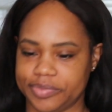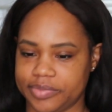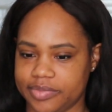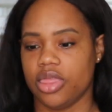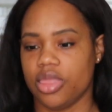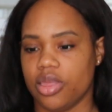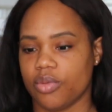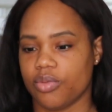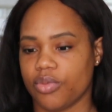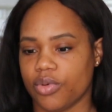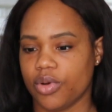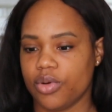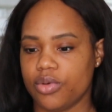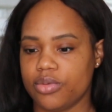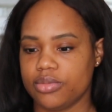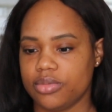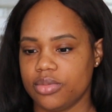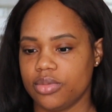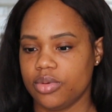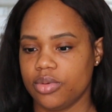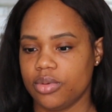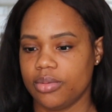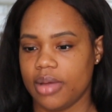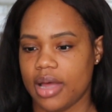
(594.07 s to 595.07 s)
The
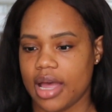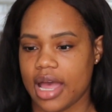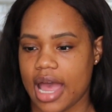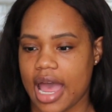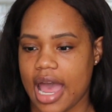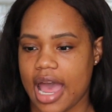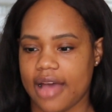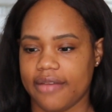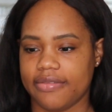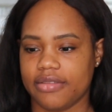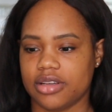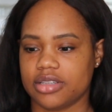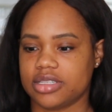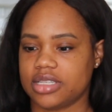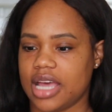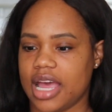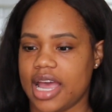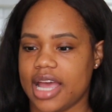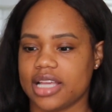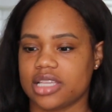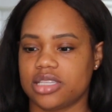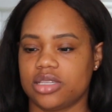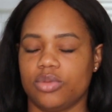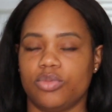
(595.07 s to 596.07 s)
room after
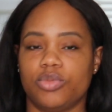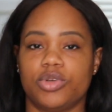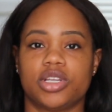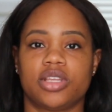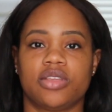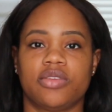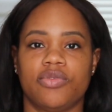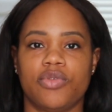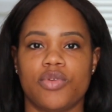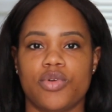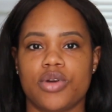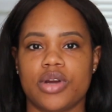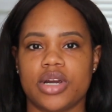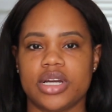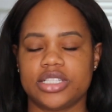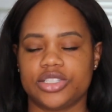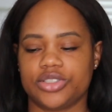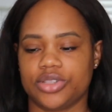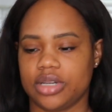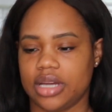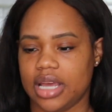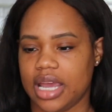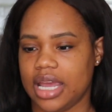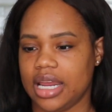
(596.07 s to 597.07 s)
tax was
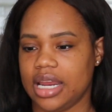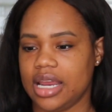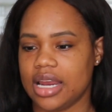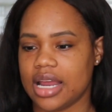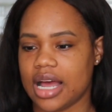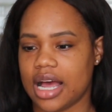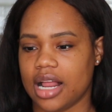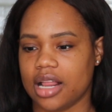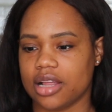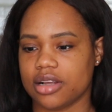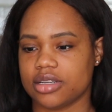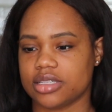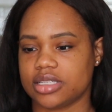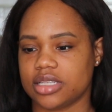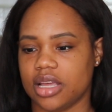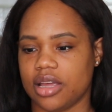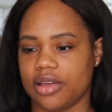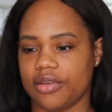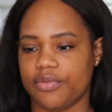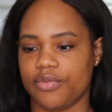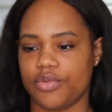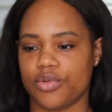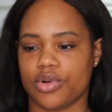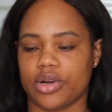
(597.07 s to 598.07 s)

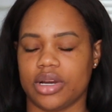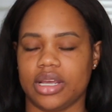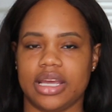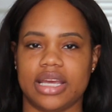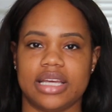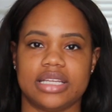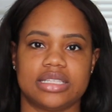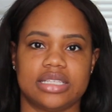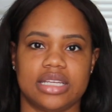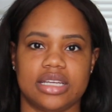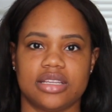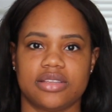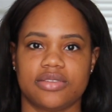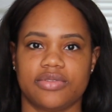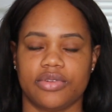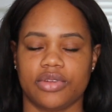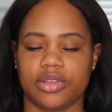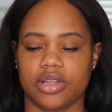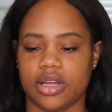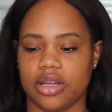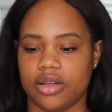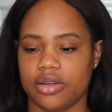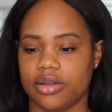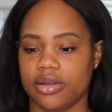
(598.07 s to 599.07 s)
$480.48 for
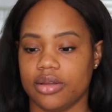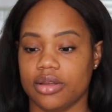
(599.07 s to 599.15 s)
the